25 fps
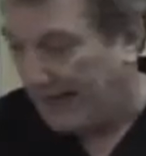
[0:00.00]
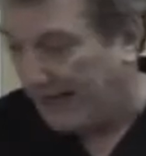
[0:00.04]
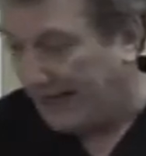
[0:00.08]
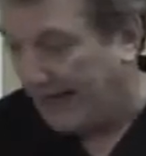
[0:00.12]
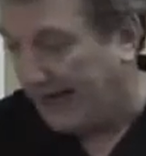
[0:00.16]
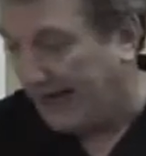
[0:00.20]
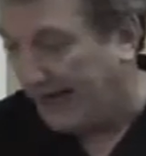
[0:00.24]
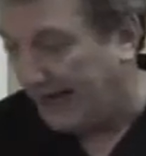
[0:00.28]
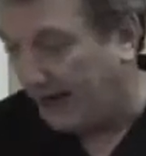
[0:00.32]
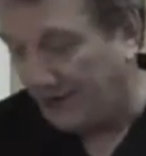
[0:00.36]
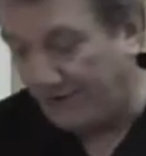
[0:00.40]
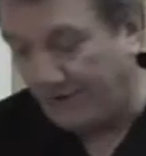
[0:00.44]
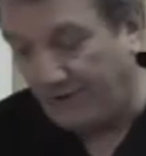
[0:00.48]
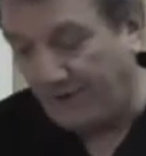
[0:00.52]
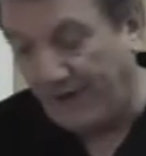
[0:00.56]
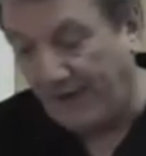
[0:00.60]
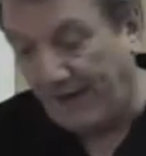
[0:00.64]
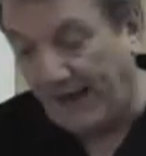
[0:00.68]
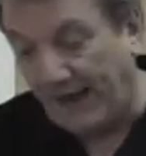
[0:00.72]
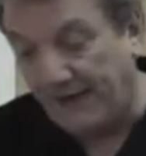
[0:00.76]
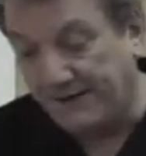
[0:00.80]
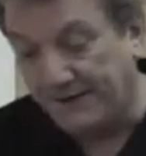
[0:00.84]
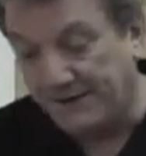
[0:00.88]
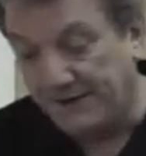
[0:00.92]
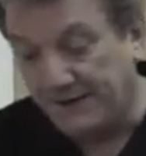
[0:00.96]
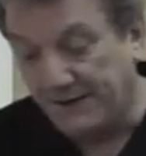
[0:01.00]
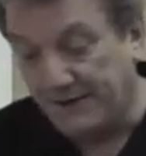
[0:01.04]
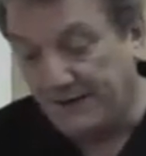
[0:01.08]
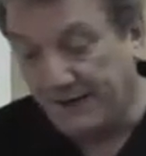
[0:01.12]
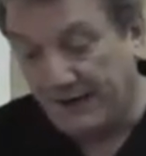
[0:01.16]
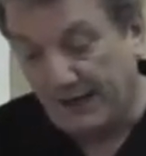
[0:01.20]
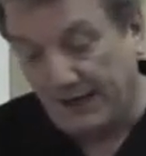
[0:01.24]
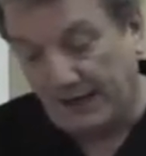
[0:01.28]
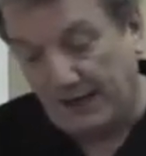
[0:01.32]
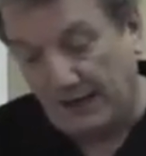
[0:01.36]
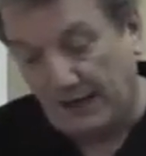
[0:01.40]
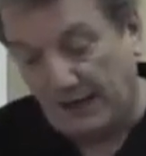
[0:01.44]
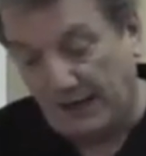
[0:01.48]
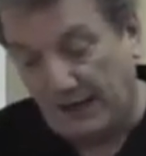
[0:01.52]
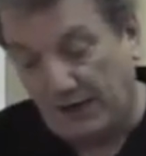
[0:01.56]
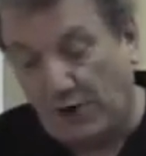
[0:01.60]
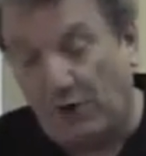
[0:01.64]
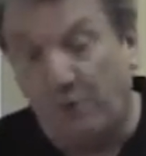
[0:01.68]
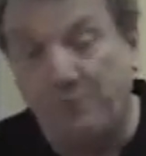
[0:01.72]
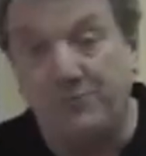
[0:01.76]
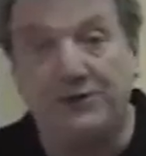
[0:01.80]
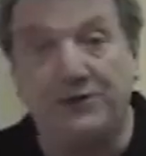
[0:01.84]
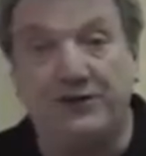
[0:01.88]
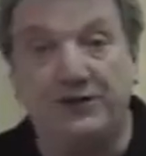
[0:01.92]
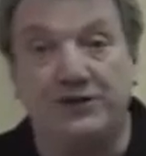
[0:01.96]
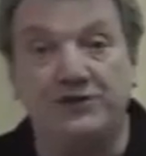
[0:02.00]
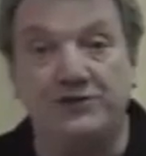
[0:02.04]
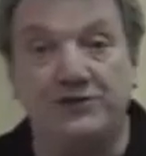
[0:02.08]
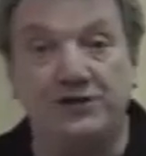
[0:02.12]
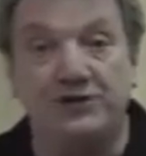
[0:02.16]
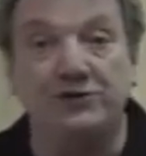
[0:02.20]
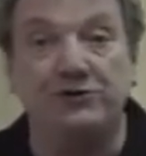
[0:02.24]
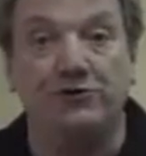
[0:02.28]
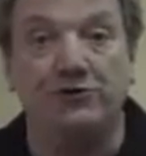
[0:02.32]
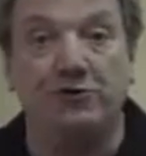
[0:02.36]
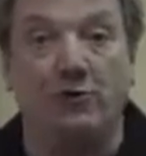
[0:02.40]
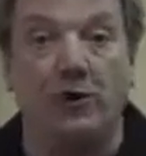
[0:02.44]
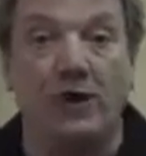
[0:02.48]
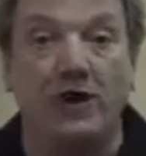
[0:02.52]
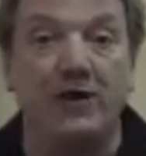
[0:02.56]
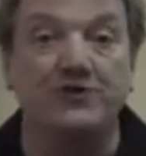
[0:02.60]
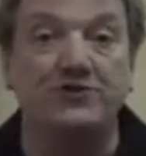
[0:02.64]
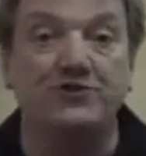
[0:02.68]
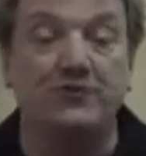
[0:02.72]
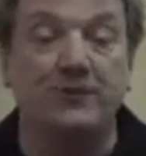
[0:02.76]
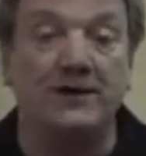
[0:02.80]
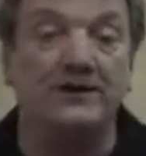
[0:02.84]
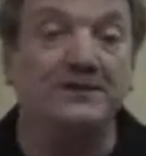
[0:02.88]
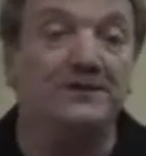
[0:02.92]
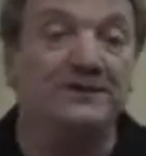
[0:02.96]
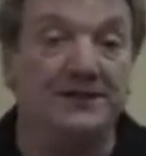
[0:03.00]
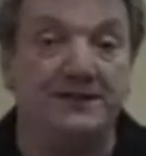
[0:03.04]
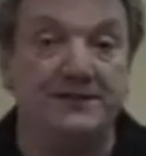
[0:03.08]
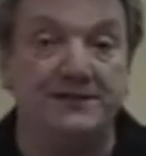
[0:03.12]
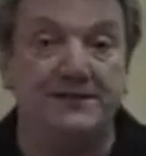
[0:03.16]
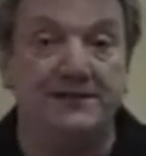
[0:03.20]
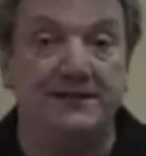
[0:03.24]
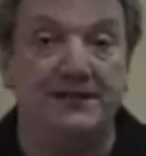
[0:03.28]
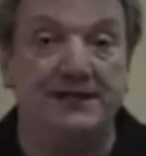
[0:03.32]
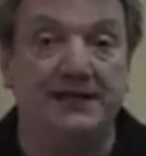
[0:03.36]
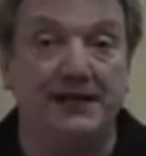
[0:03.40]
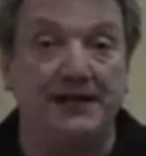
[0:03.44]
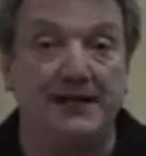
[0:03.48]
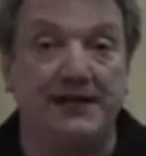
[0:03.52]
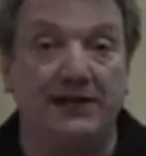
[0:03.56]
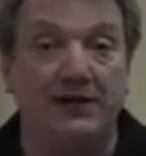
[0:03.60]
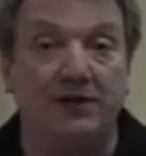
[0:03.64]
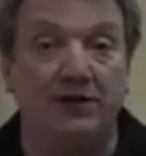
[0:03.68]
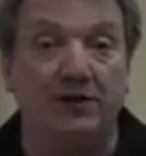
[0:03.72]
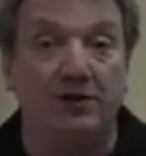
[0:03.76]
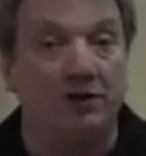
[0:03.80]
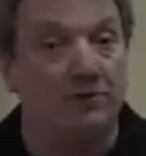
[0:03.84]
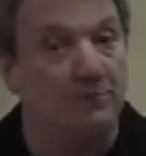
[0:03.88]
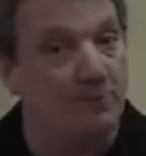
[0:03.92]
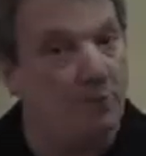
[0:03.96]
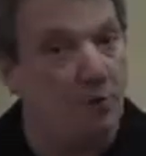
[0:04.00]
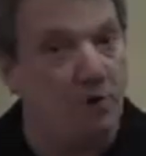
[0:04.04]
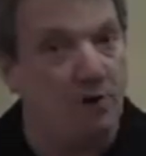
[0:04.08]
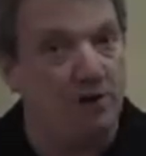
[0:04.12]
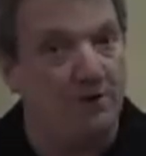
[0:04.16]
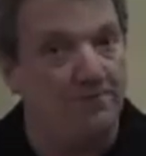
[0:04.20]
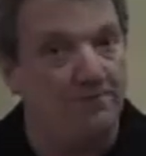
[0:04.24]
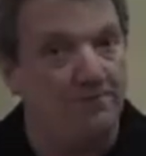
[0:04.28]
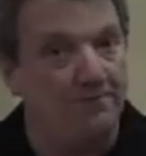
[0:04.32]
And other than that, I hope you continue to watch the rest of the CD and learn more.